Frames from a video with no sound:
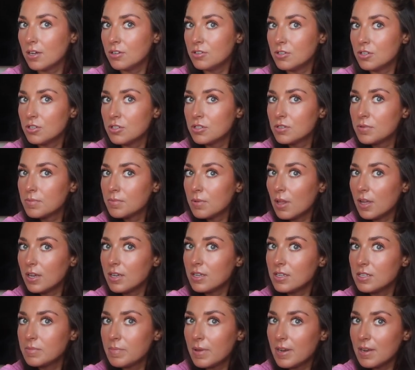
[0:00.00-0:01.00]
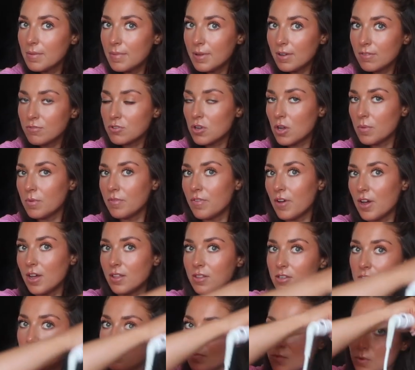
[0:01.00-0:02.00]
just like spent a bit of time with her
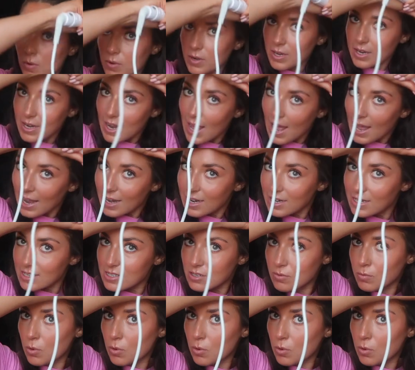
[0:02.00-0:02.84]
this morning and